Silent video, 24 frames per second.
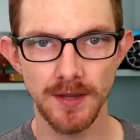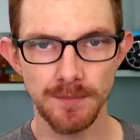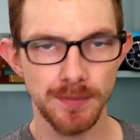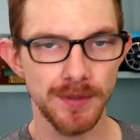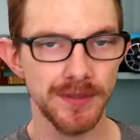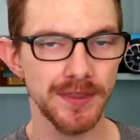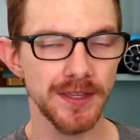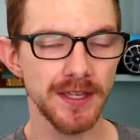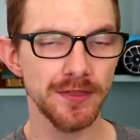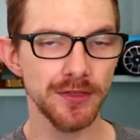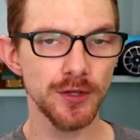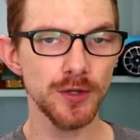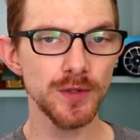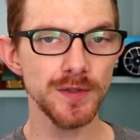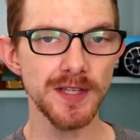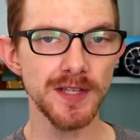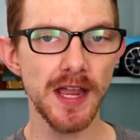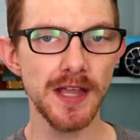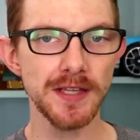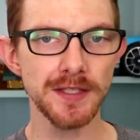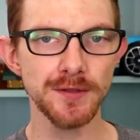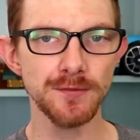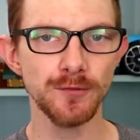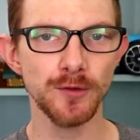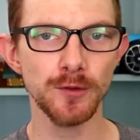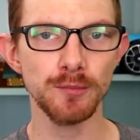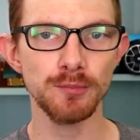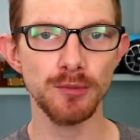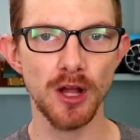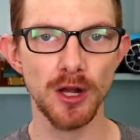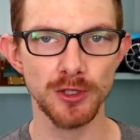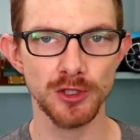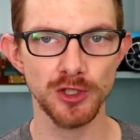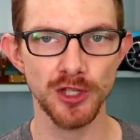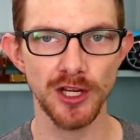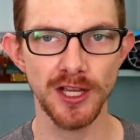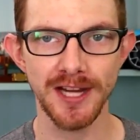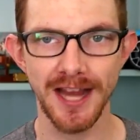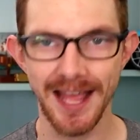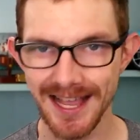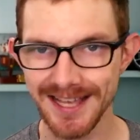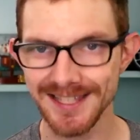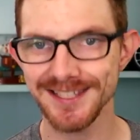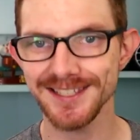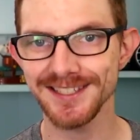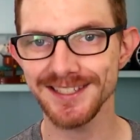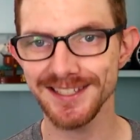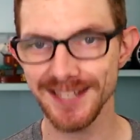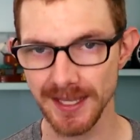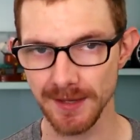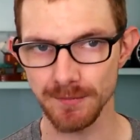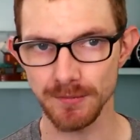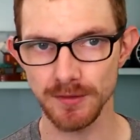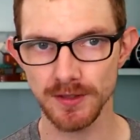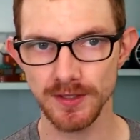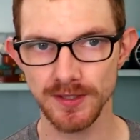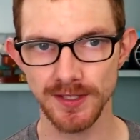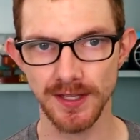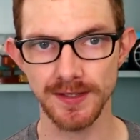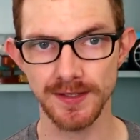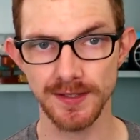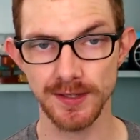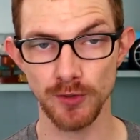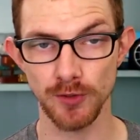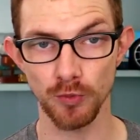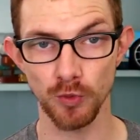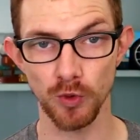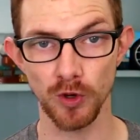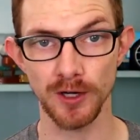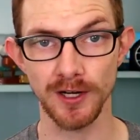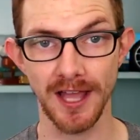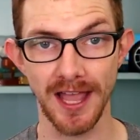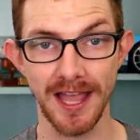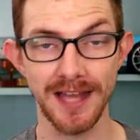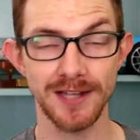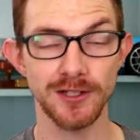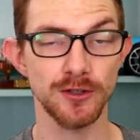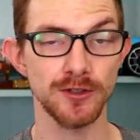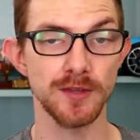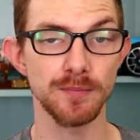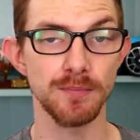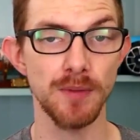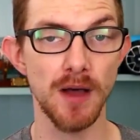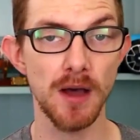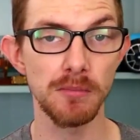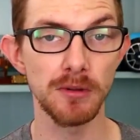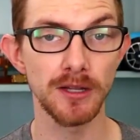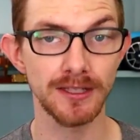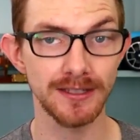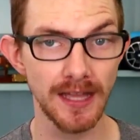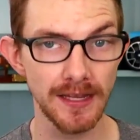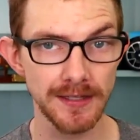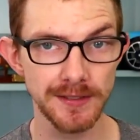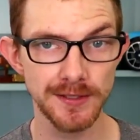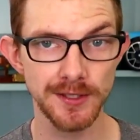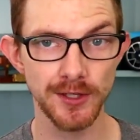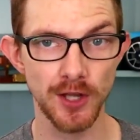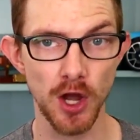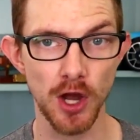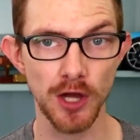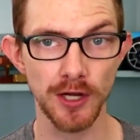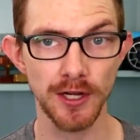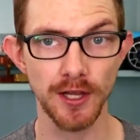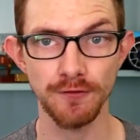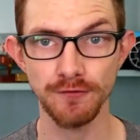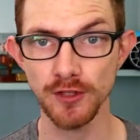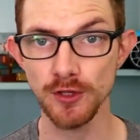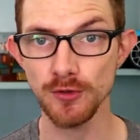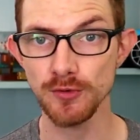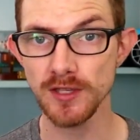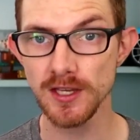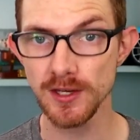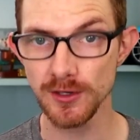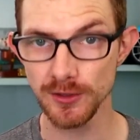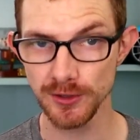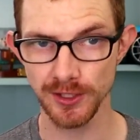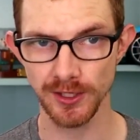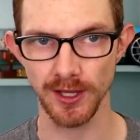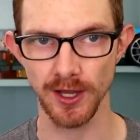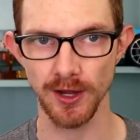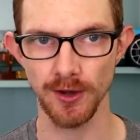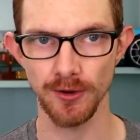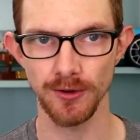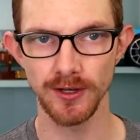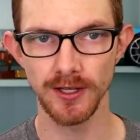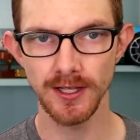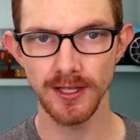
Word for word: But the enthusiasm for blockchain has dimmed since the word entered the public lexicon a few years ago.